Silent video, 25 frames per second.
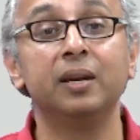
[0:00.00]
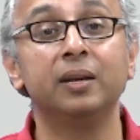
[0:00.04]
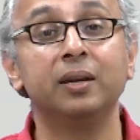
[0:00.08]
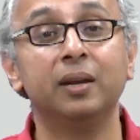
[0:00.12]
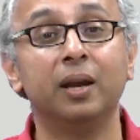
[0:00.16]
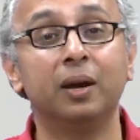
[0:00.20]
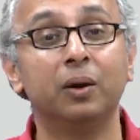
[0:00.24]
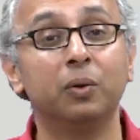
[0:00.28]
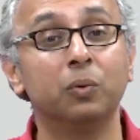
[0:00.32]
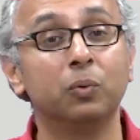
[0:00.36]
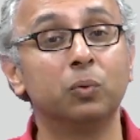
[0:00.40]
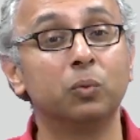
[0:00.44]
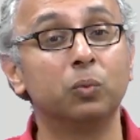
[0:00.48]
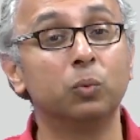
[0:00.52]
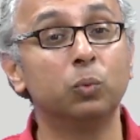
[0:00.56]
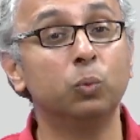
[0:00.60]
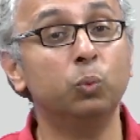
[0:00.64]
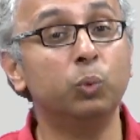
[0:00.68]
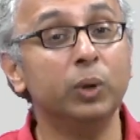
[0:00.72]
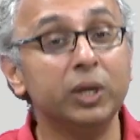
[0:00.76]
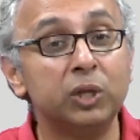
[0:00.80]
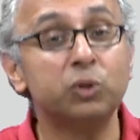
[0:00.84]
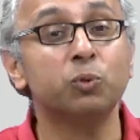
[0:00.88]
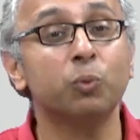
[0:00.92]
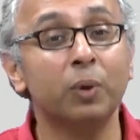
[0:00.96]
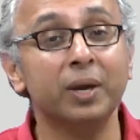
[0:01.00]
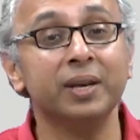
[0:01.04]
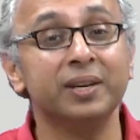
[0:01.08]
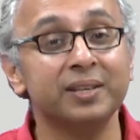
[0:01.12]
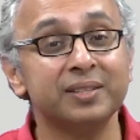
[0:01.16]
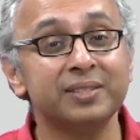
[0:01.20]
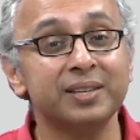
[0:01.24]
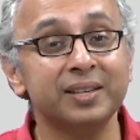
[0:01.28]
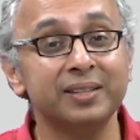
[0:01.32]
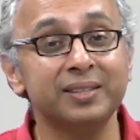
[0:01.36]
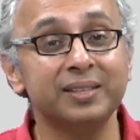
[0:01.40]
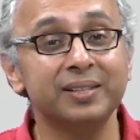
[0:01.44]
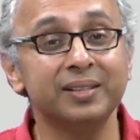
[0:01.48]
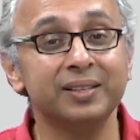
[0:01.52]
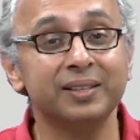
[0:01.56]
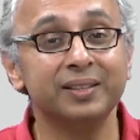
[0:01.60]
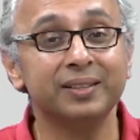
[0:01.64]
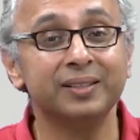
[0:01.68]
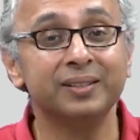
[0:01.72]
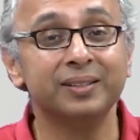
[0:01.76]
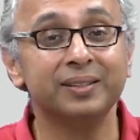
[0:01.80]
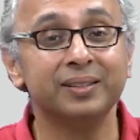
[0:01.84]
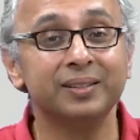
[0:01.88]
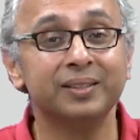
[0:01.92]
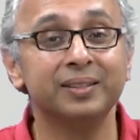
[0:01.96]
Now, which one is it?
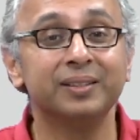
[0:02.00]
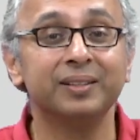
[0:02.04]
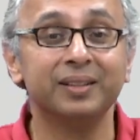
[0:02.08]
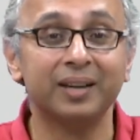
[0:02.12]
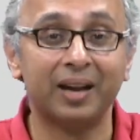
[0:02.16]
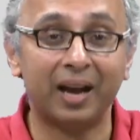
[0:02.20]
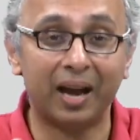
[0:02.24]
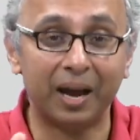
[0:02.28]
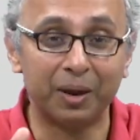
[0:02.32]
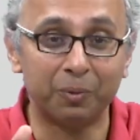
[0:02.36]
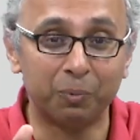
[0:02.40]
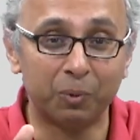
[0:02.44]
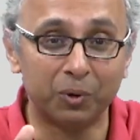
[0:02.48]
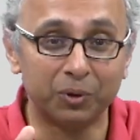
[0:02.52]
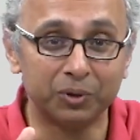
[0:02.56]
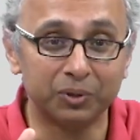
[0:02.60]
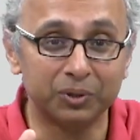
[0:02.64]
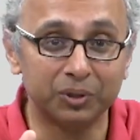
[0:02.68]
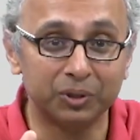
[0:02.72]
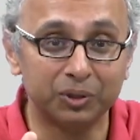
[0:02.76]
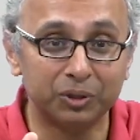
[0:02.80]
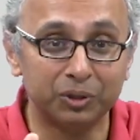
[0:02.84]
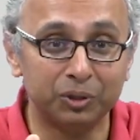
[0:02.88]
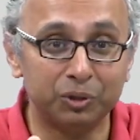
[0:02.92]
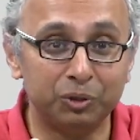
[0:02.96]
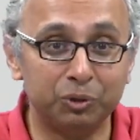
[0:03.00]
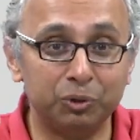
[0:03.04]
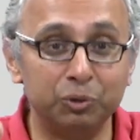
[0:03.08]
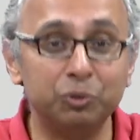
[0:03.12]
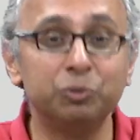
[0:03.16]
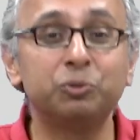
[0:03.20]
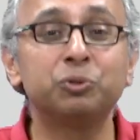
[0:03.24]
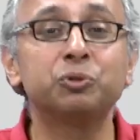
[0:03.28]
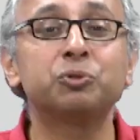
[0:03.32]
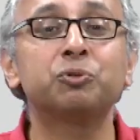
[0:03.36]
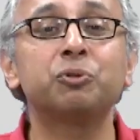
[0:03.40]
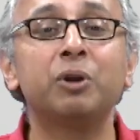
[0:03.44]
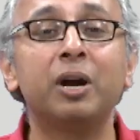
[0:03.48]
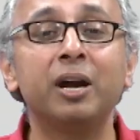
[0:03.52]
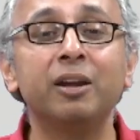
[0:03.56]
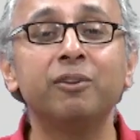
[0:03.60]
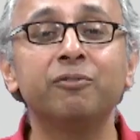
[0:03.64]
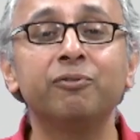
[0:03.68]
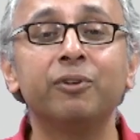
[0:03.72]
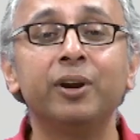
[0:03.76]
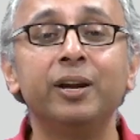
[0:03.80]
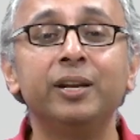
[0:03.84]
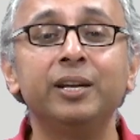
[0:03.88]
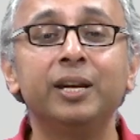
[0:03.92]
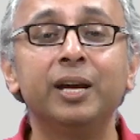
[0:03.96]
I want you to try and
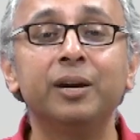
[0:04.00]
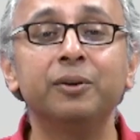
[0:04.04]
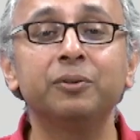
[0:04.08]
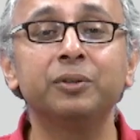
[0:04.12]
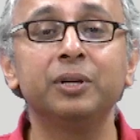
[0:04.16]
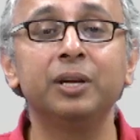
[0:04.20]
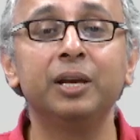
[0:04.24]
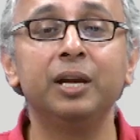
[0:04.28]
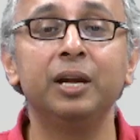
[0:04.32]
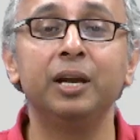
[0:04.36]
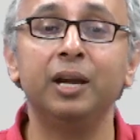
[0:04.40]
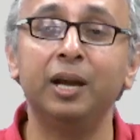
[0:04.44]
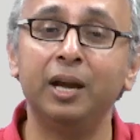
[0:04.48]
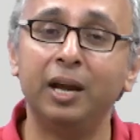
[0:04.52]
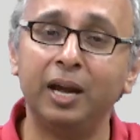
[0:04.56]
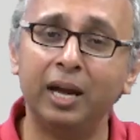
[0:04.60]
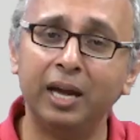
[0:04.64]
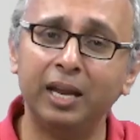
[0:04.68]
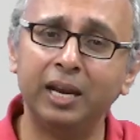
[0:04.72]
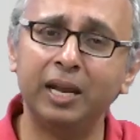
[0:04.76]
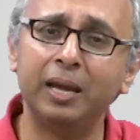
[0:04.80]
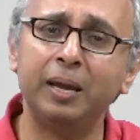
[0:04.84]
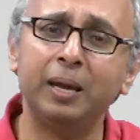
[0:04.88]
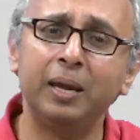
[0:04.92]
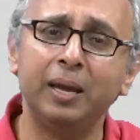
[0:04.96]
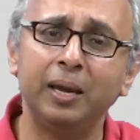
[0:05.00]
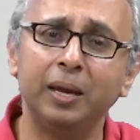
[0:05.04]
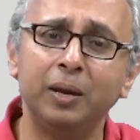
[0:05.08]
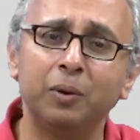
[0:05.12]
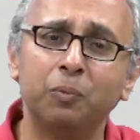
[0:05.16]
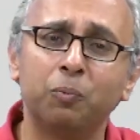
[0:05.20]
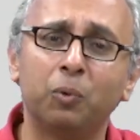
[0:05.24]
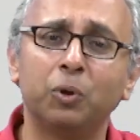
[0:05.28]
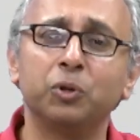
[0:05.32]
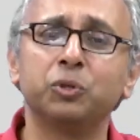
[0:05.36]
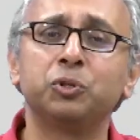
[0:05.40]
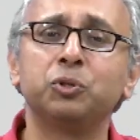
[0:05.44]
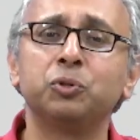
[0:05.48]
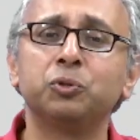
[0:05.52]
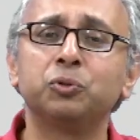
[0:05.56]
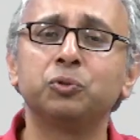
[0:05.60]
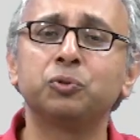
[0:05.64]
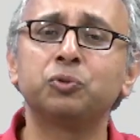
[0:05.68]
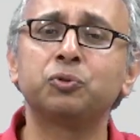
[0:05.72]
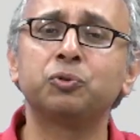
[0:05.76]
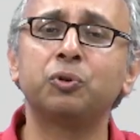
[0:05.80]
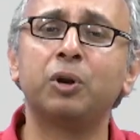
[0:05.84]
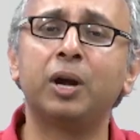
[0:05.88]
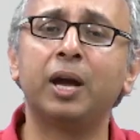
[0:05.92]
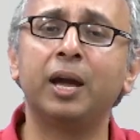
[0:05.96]
find out, and I want you to
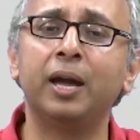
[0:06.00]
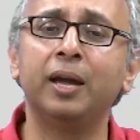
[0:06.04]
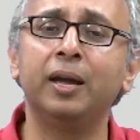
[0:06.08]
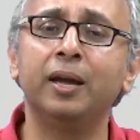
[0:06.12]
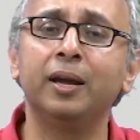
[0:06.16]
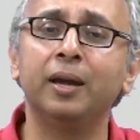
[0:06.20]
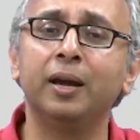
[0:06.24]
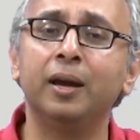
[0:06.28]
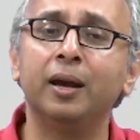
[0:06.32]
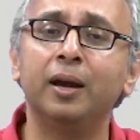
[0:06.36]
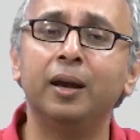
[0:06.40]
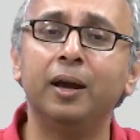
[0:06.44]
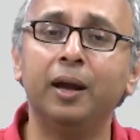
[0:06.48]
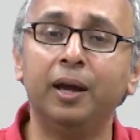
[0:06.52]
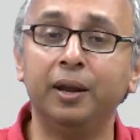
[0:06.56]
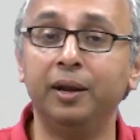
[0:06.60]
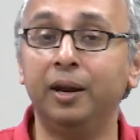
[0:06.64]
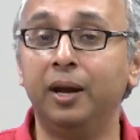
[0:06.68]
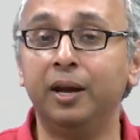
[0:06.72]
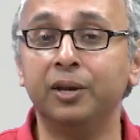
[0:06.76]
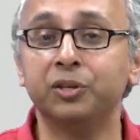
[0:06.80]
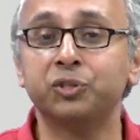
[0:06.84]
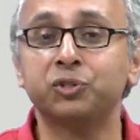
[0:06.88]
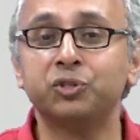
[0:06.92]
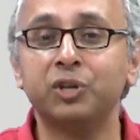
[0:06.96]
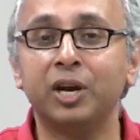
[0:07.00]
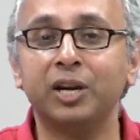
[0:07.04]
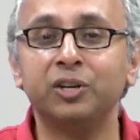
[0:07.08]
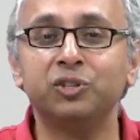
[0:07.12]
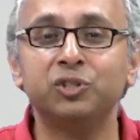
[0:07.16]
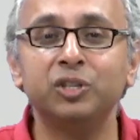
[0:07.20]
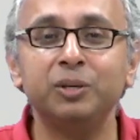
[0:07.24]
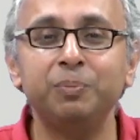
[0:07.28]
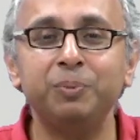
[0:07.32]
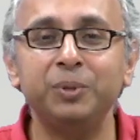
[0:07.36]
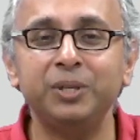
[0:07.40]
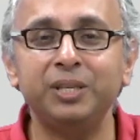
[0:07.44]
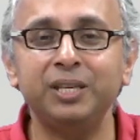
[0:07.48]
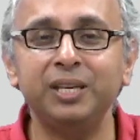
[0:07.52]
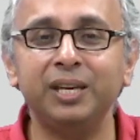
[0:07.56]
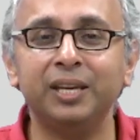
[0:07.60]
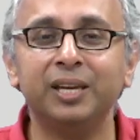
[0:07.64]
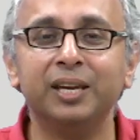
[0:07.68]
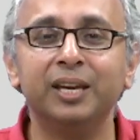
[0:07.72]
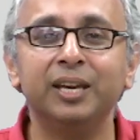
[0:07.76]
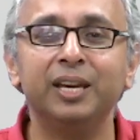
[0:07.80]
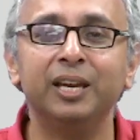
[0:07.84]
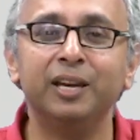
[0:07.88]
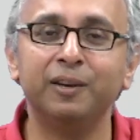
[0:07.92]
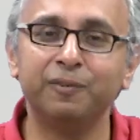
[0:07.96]
try and ask ChatGPT
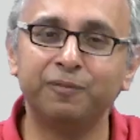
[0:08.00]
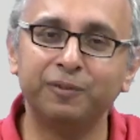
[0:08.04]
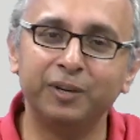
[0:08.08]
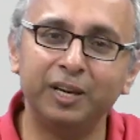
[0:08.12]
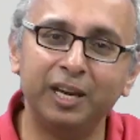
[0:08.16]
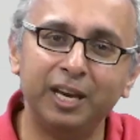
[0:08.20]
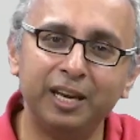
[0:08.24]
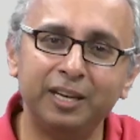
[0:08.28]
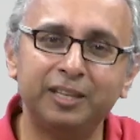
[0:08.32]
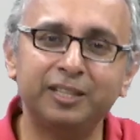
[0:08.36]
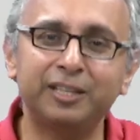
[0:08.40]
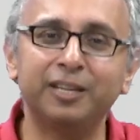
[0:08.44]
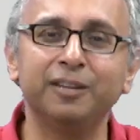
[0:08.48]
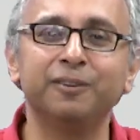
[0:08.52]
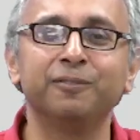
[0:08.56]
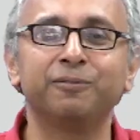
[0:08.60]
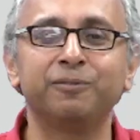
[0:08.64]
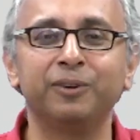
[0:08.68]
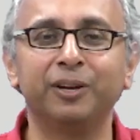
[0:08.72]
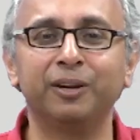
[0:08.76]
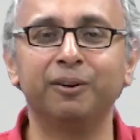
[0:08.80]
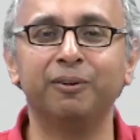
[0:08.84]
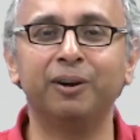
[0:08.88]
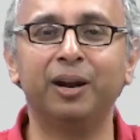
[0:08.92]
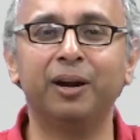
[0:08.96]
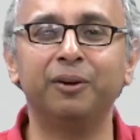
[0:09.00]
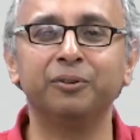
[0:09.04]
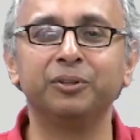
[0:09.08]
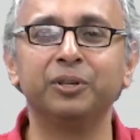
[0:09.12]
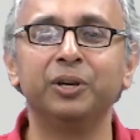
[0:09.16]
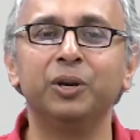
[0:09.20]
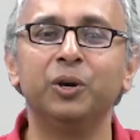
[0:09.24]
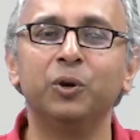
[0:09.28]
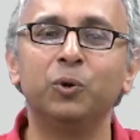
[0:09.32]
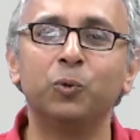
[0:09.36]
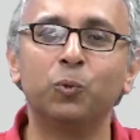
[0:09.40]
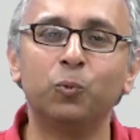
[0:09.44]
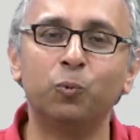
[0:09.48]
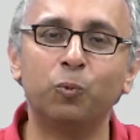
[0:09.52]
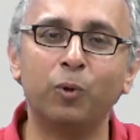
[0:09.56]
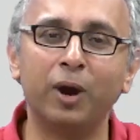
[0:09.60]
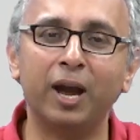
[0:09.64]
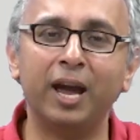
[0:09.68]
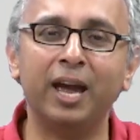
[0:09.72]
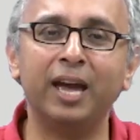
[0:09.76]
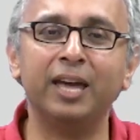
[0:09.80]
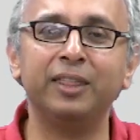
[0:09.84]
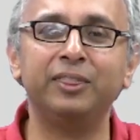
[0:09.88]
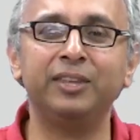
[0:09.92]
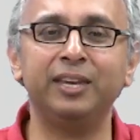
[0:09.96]
if it can figure out
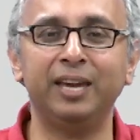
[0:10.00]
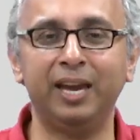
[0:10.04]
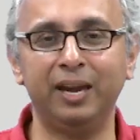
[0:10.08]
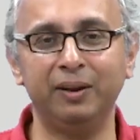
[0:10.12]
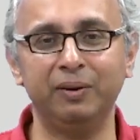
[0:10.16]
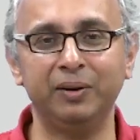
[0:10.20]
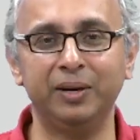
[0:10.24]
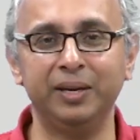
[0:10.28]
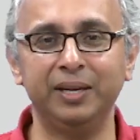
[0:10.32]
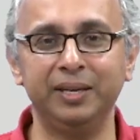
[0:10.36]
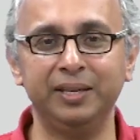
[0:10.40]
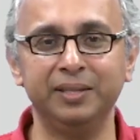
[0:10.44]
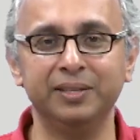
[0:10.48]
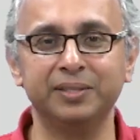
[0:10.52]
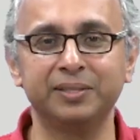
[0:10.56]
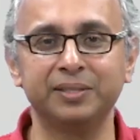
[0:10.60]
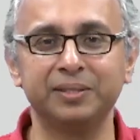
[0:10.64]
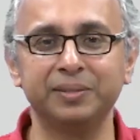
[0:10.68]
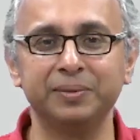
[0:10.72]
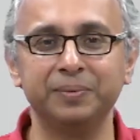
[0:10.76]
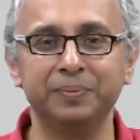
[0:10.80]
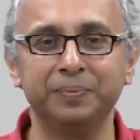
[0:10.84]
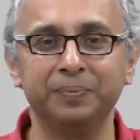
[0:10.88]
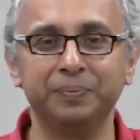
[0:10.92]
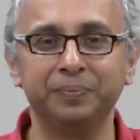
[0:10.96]
where the error is.